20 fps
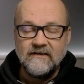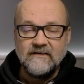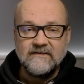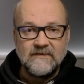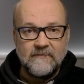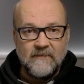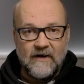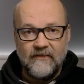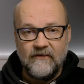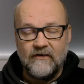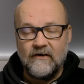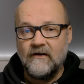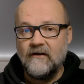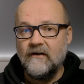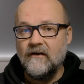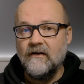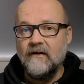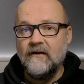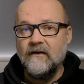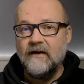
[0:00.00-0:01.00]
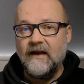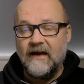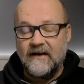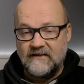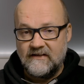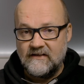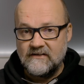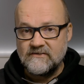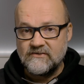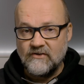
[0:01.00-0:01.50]
some other
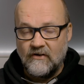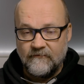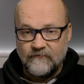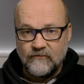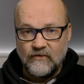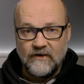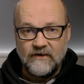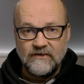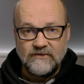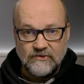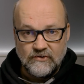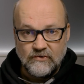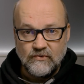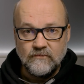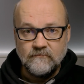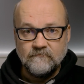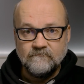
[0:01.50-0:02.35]
editing software too.